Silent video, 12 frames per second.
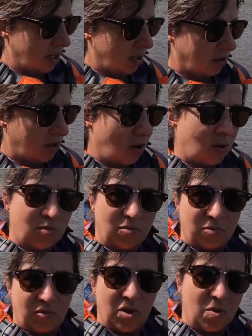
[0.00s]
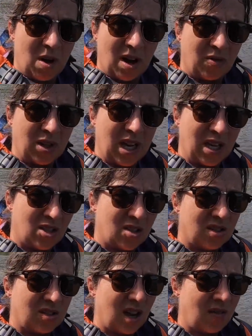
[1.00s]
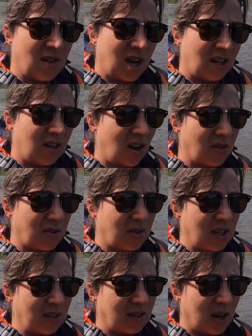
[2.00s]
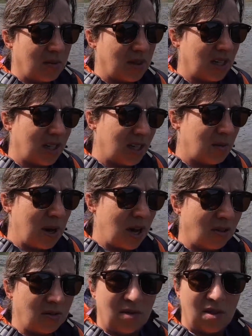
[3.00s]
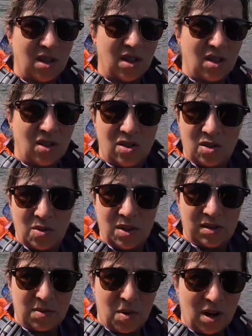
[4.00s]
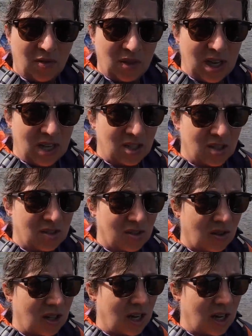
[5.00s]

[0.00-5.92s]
So a few modifications. I've got other things that I'm thinking about doing some modifications on.